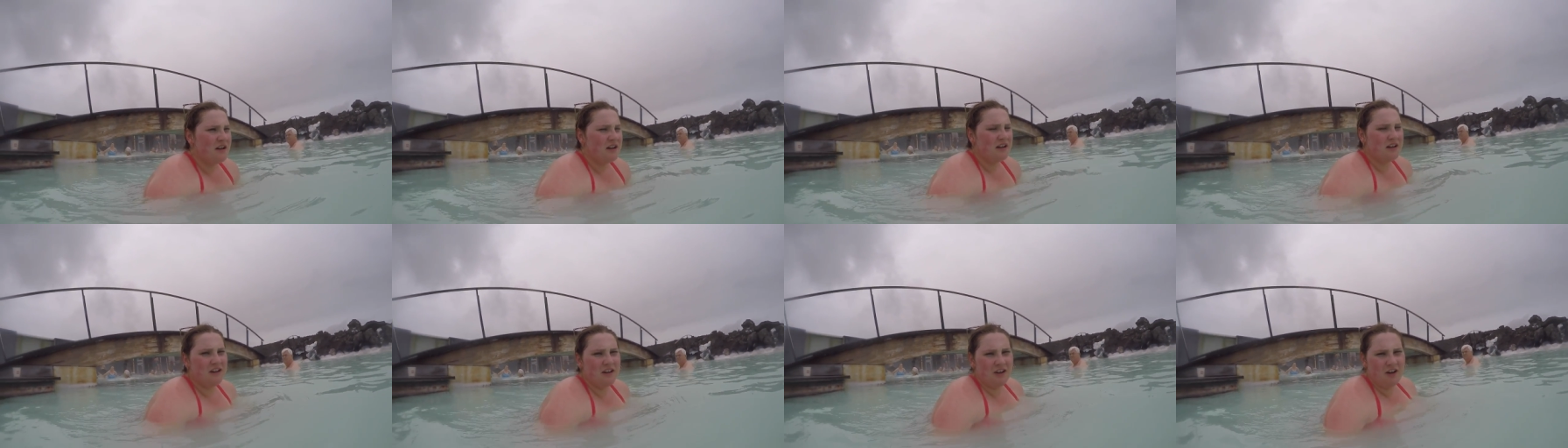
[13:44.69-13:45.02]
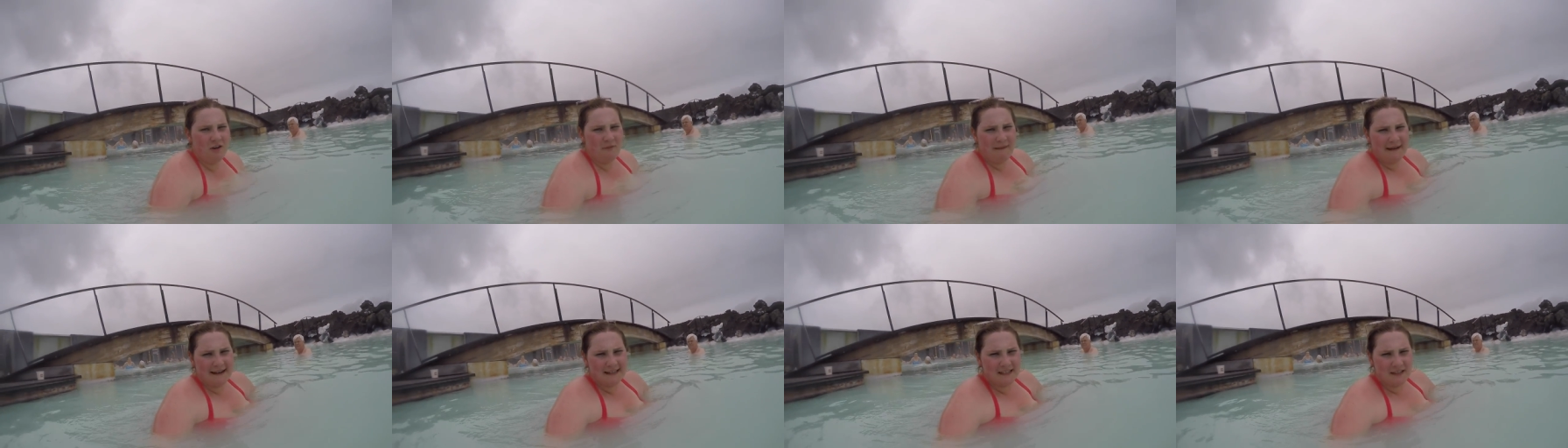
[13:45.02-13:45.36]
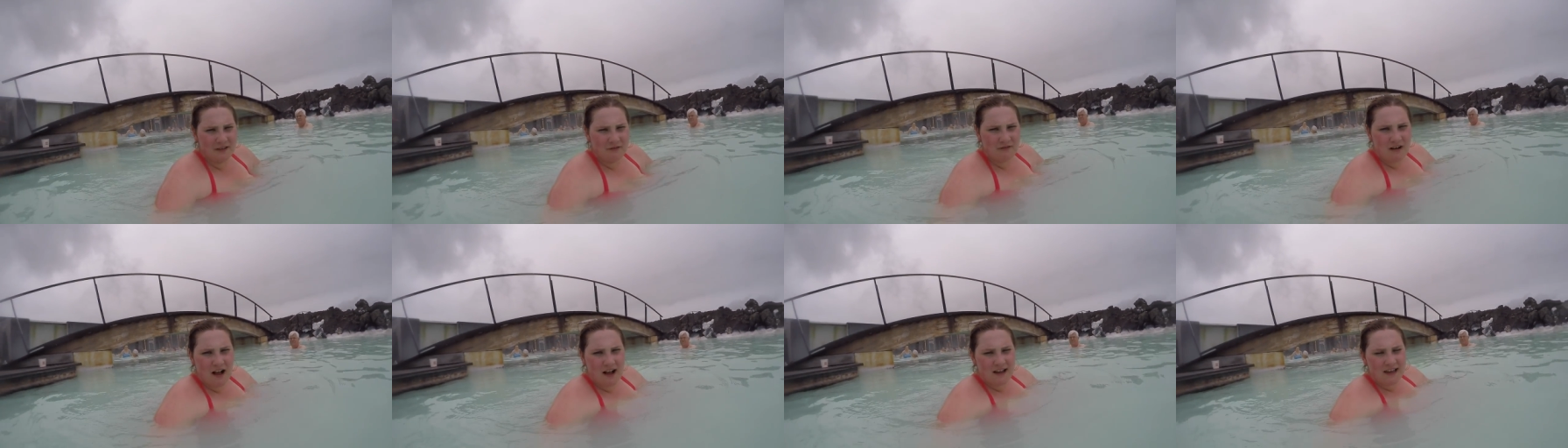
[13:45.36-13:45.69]
Gonna go back to
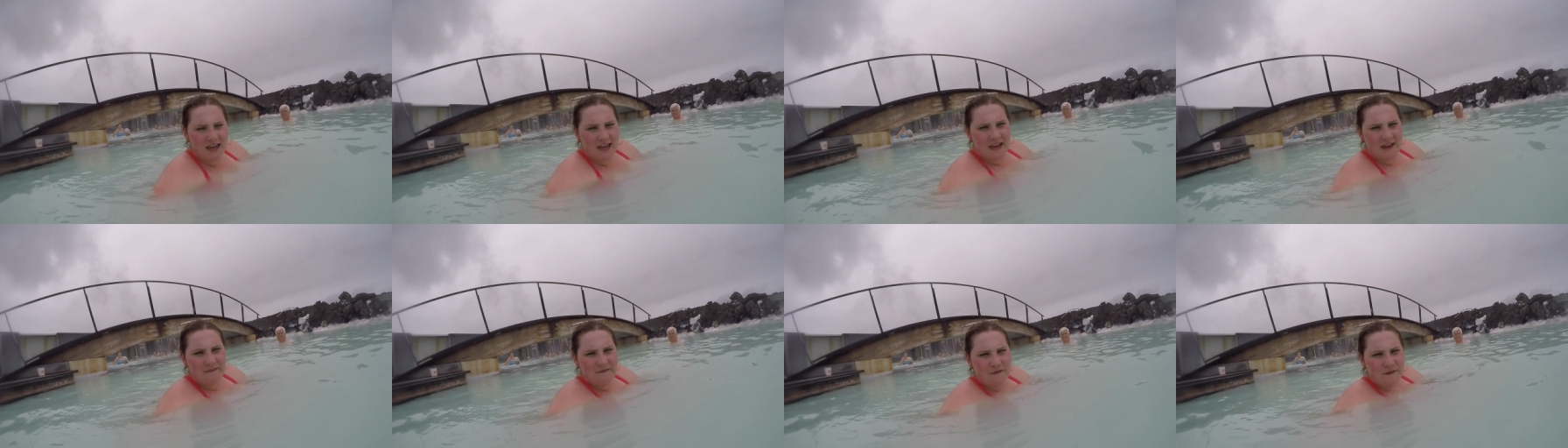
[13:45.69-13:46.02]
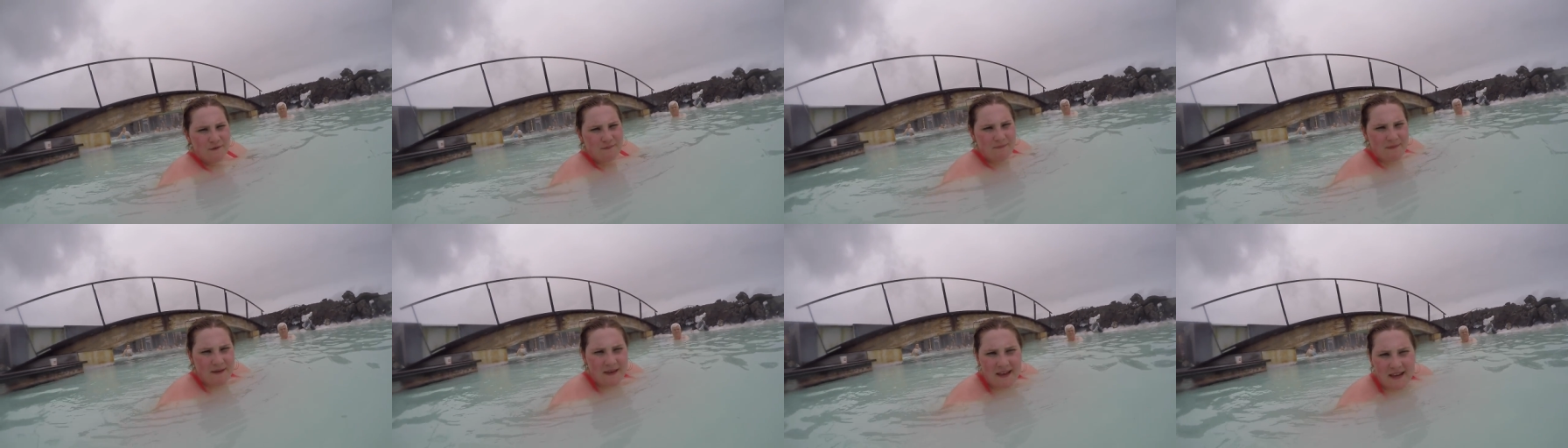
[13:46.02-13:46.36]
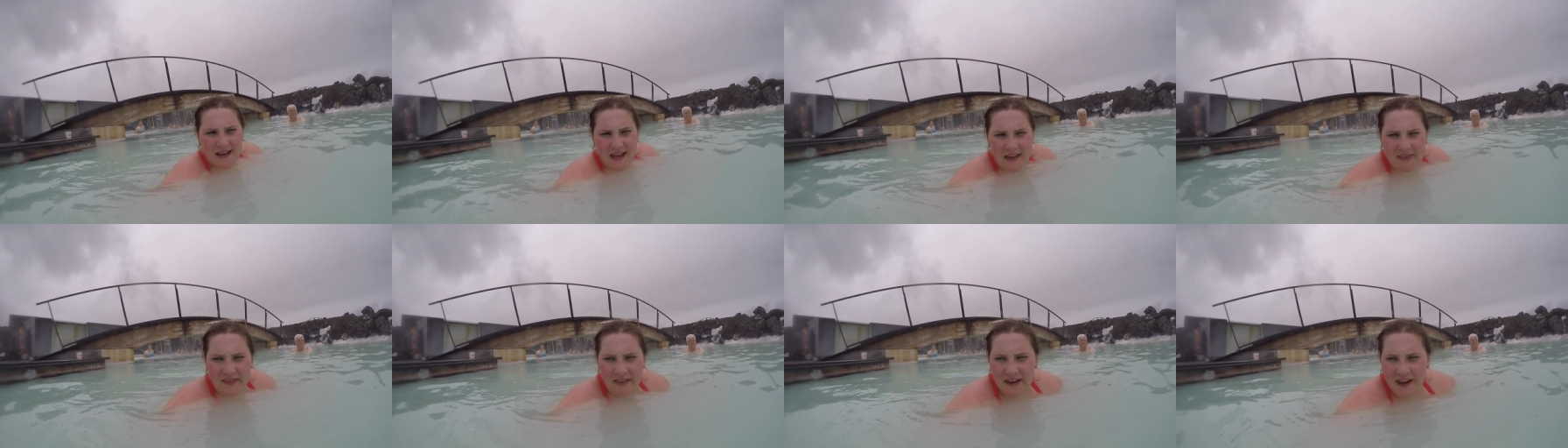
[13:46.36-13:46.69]
the Rocky for a bit,
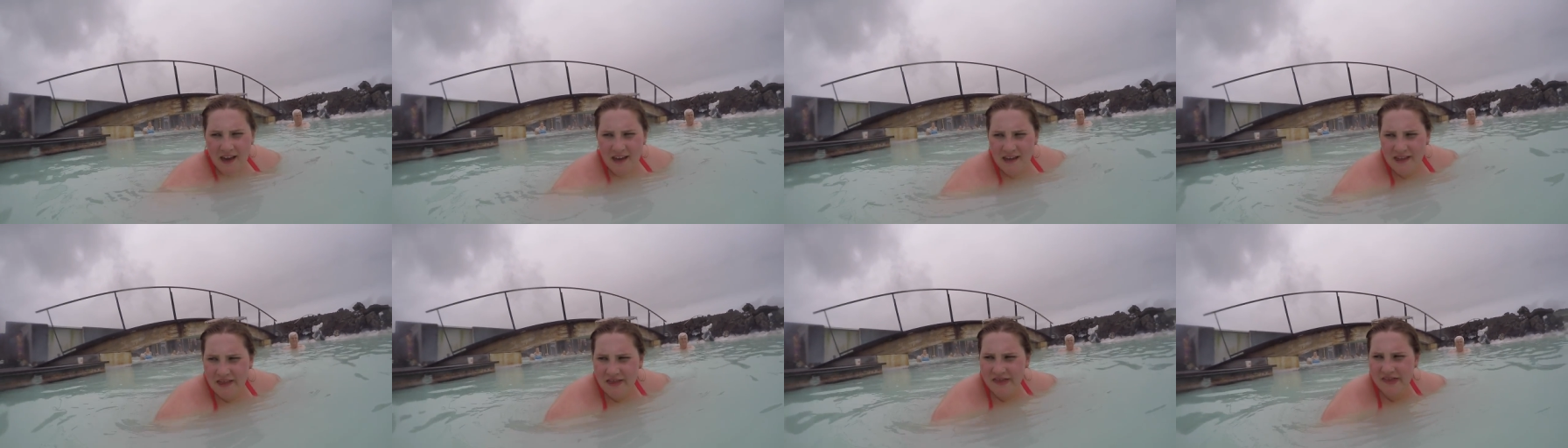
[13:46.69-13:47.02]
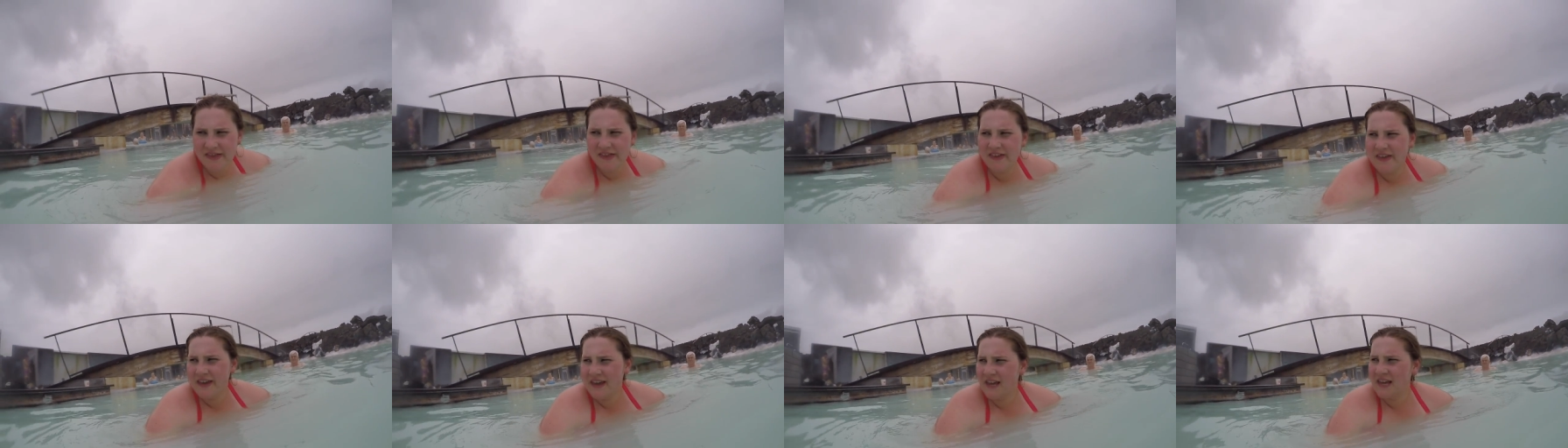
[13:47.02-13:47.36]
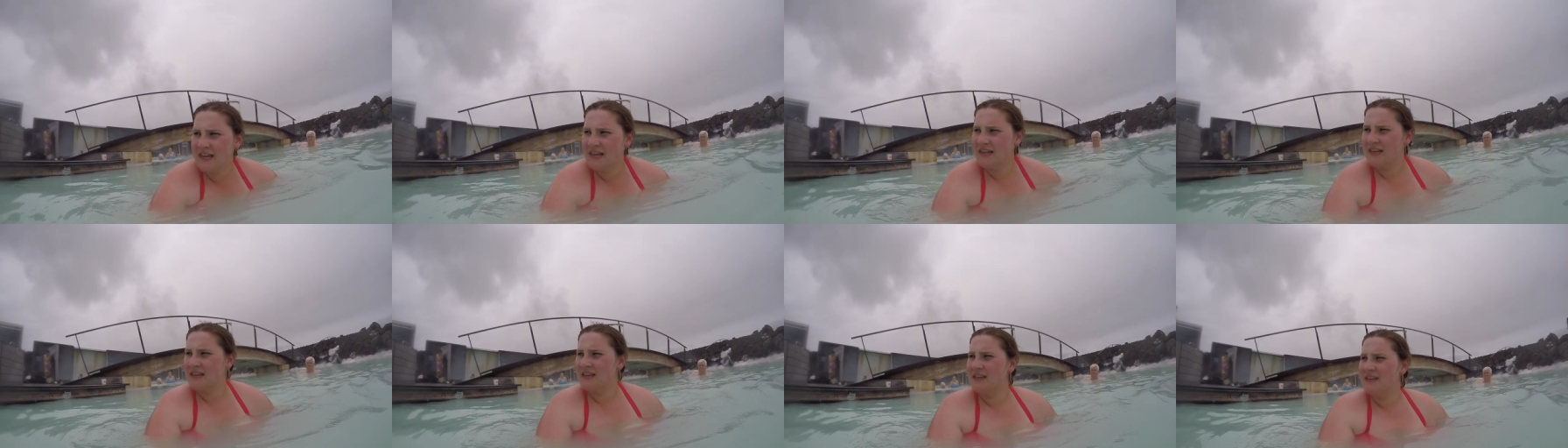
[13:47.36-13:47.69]
and then I
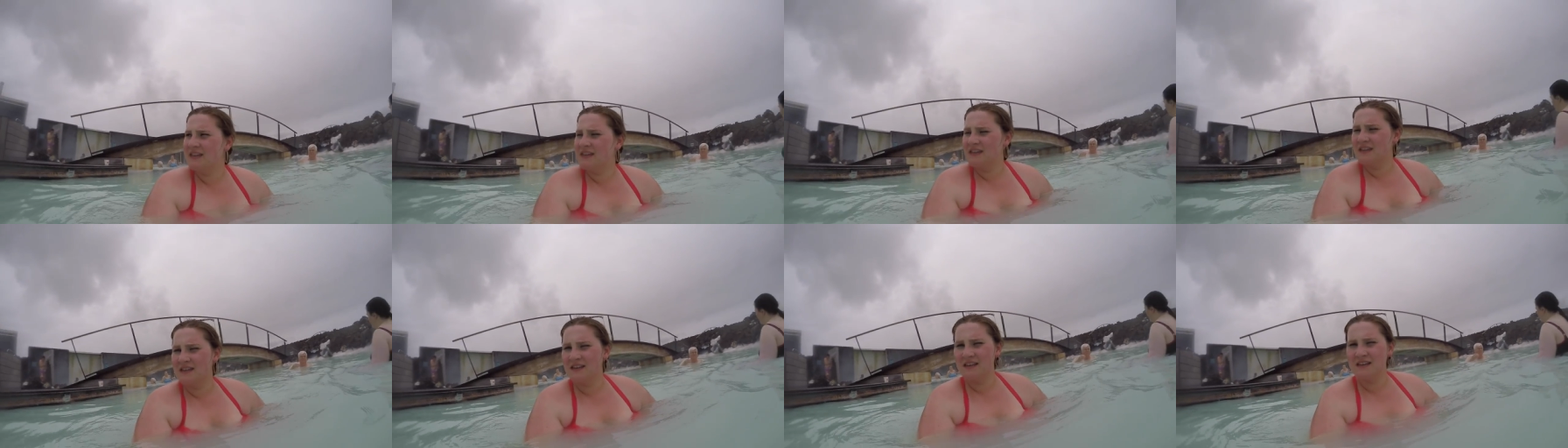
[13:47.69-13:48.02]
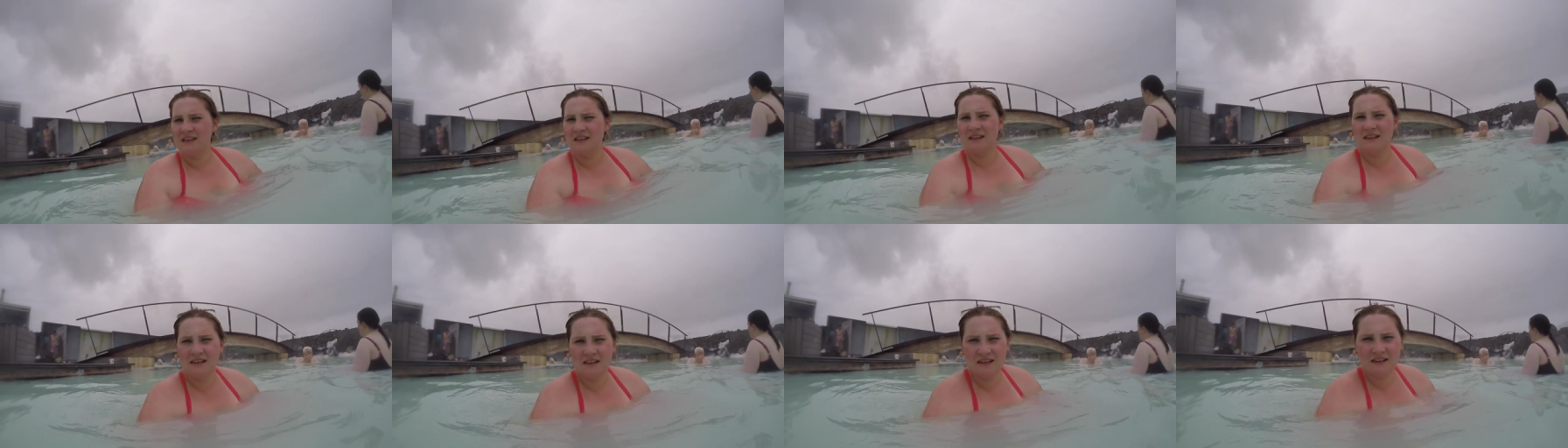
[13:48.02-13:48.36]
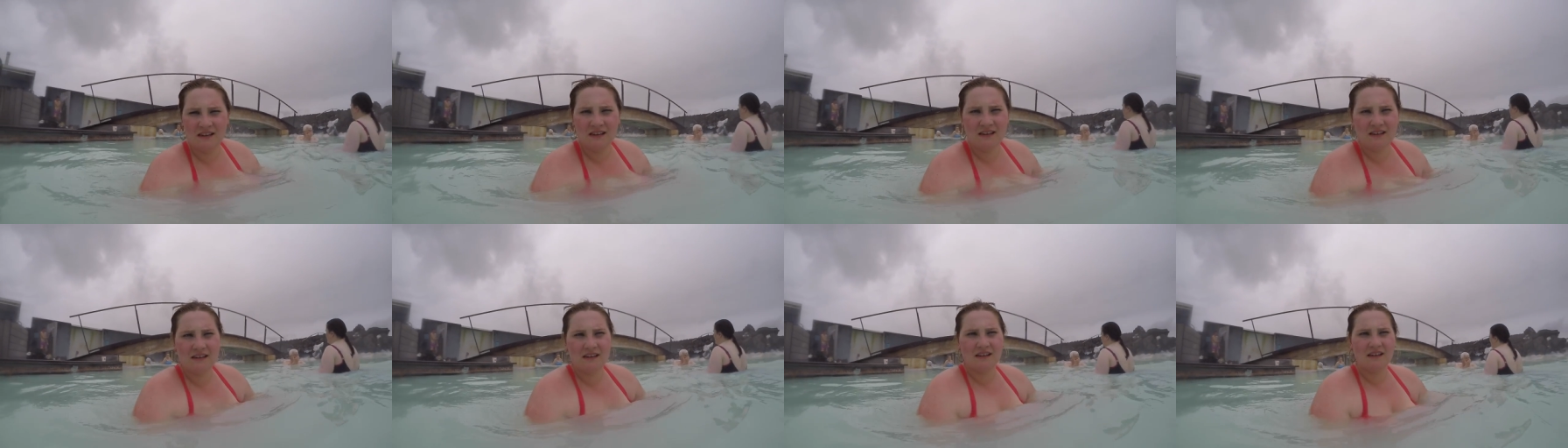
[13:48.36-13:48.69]

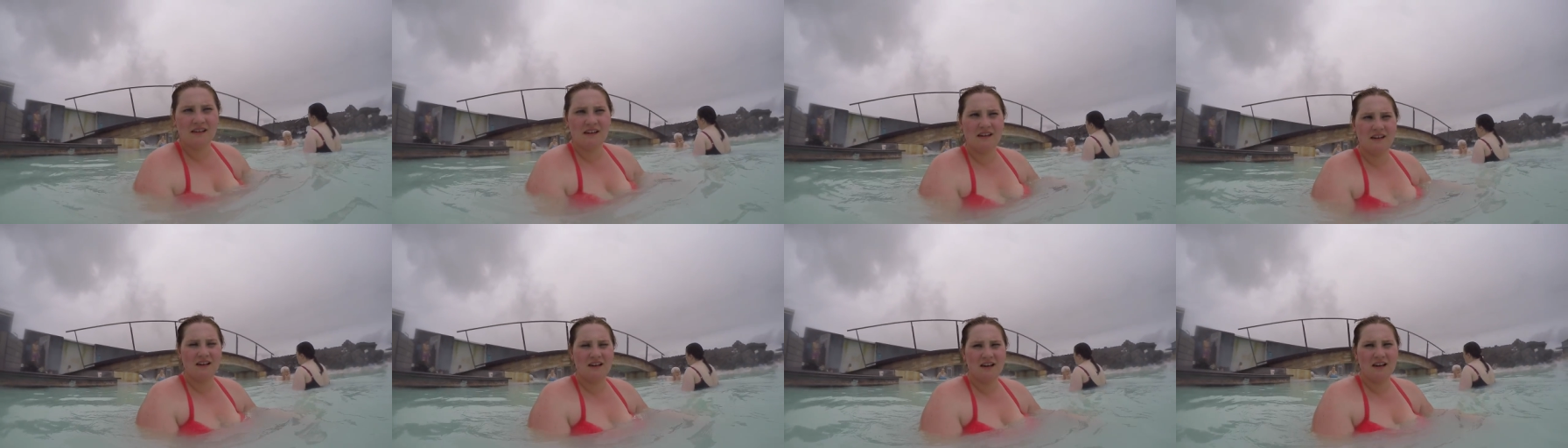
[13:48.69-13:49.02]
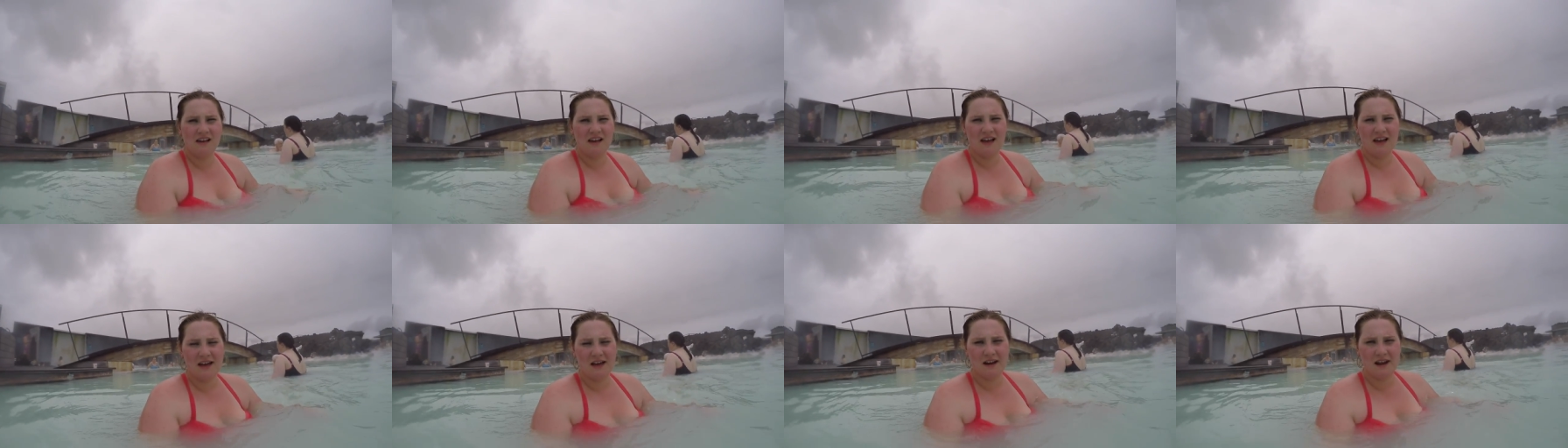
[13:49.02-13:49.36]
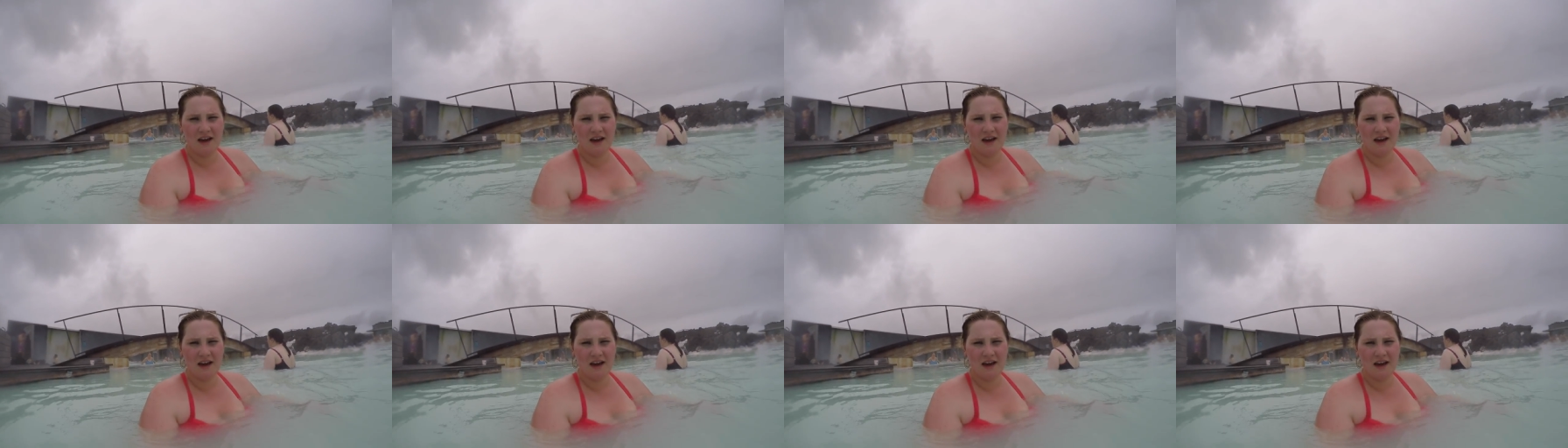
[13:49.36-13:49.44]
think uh, head